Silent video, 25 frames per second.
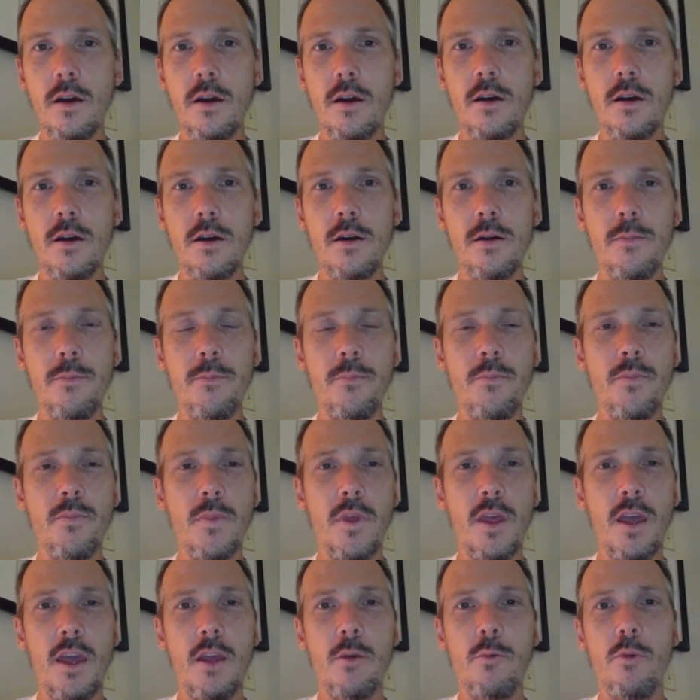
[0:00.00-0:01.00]

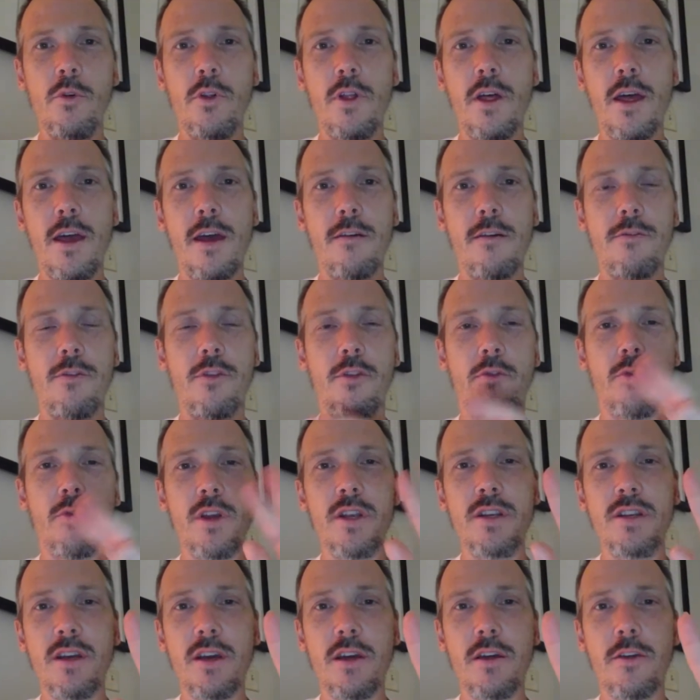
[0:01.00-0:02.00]
And we'll have
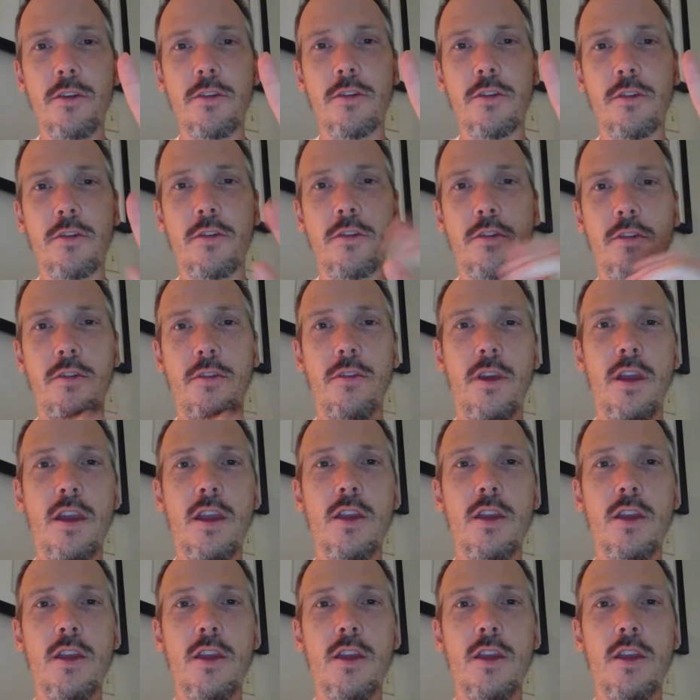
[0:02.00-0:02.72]
3 tests.